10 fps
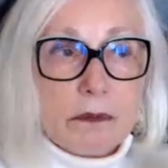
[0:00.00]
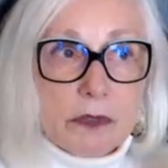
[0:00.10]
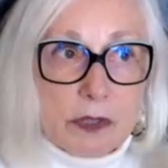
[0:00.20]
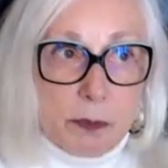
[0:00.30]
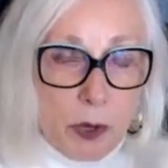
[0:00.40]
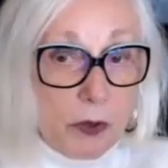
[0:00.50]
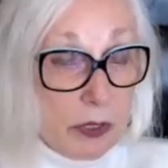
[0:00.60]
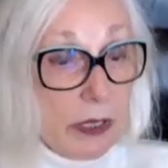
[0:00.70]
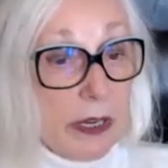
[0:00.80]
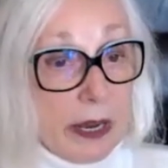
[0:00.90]

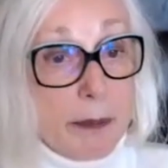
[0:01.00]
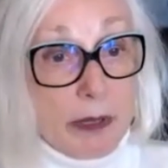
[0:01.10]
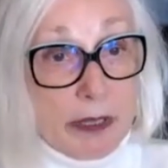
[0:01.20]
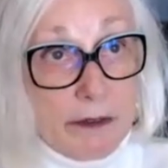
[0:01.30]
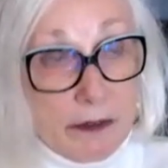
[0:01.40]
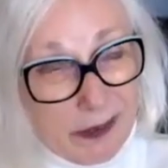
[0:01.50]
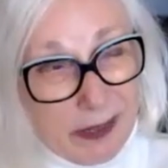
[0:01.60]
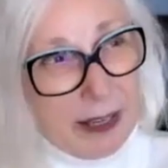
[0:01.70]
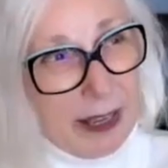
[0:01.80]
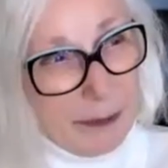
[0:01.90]
supposedly, and I believe
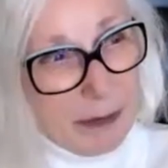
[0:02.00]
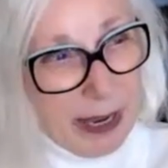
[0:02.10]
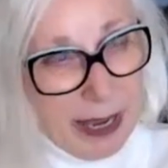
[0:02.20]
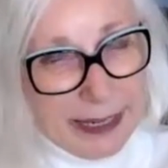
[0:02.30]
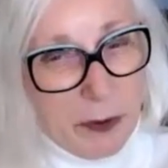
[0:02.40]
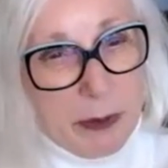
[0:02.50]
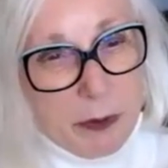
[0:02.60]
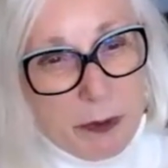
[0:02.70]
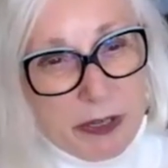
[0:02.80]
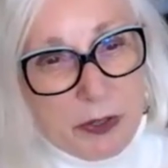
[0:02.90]
I'm not, I can't remember
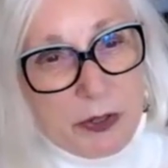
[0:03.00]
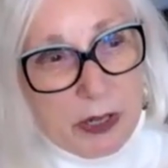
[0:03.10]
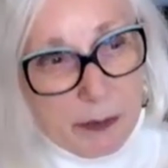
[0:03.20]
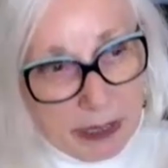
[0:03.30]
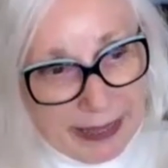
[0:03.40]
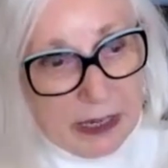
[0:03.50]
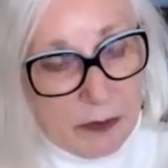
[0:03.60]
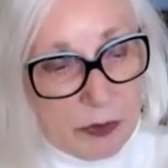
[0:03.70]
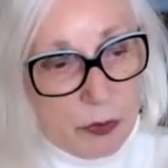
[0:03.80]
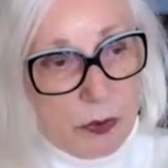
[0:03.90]
the research now, but I think it
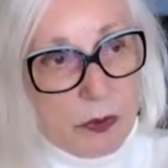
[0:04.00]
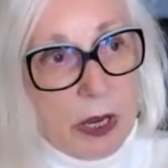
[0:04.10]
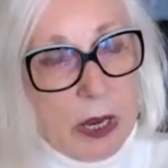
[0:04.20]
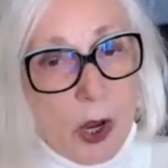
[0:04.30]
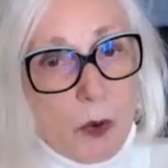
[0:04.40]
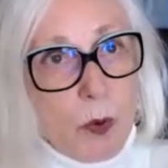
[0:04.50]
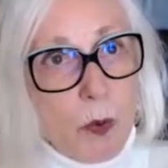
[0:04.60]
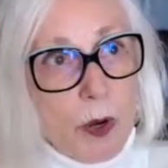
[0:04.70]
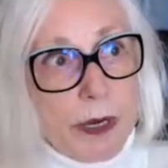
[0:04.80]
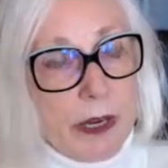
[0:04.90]
was true. Were
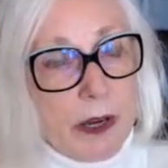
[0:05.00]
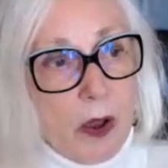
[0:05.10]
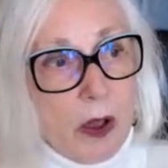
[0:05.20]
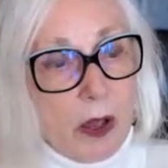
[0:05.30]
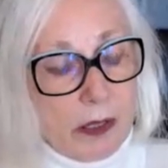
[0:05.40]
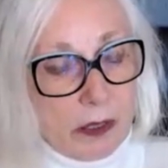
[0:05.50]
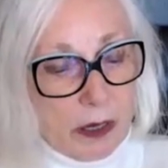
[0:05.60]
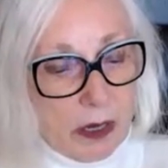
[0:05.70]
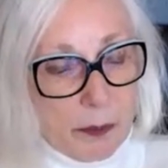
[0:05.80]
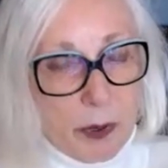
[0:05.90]
working on
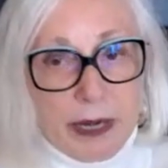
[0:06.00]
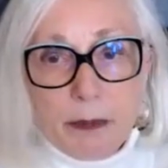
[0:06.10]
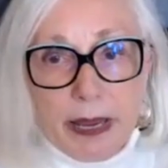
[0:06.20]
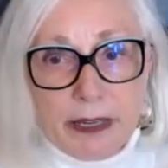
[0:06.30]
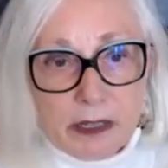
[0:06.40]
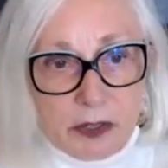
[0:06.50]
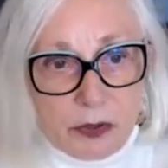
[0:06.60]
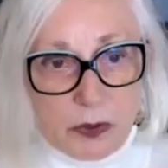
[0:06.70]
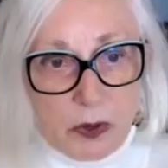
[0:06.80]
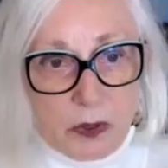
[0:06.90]
uh, brain mind
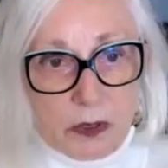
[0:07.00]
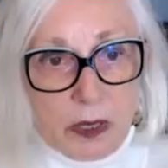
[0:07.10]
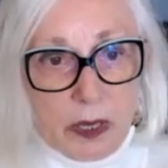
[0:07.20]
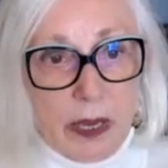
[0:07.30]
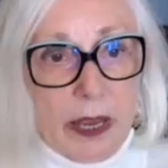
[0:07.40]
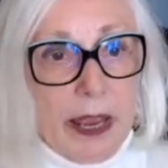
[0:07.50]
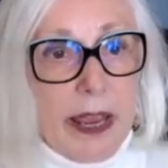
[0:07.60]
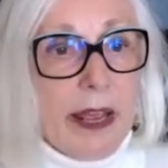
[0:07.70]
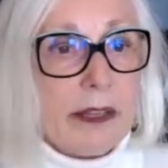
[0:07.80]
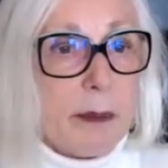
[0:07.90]
control,
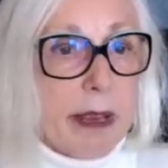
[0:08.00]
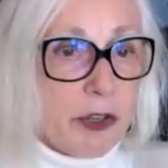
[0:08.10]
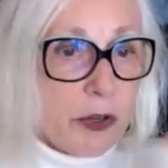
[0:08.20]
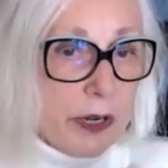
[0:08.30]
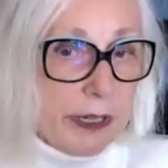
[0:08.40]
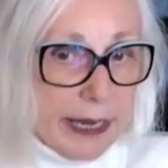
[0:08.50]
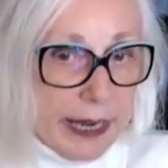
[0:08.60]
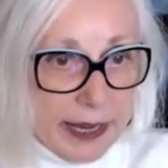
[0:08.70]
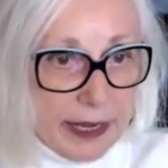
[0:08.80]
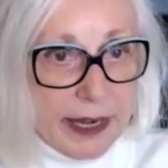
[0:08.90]
and the Manchurian
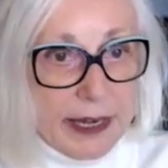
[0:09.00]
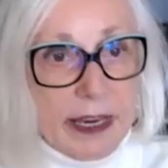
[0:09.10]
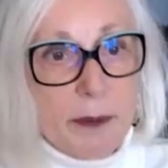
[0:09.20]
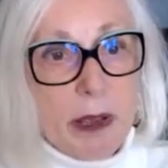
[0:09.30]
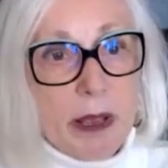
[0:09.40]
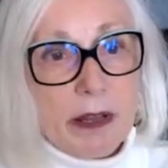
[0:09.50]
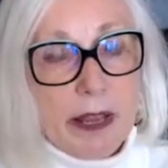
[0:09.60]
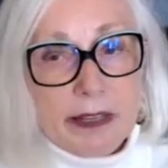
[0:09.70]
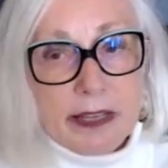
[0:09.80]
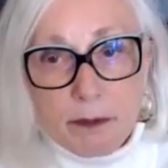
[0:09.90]
Candidate came out of
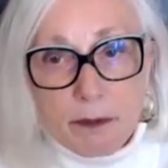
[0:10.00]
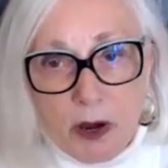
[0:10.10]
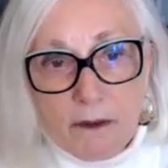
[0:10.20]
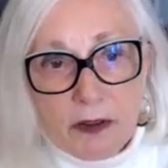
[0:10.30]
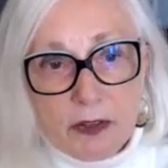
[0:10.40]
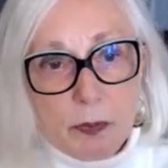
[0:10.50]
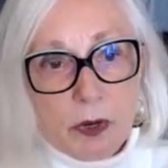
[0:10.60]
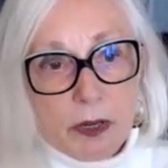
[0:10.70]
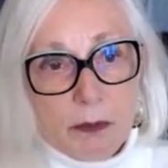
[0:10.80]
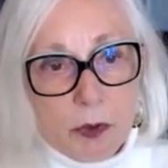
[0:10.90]
that that marvelous
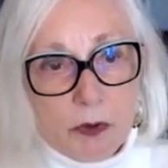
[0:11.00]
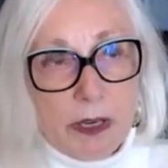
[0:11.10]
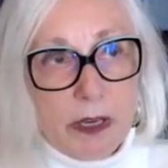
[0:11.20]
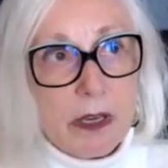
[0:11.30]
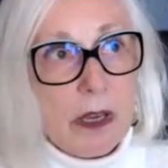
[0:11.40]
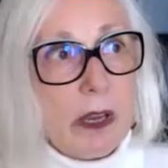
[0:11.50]
book and movie.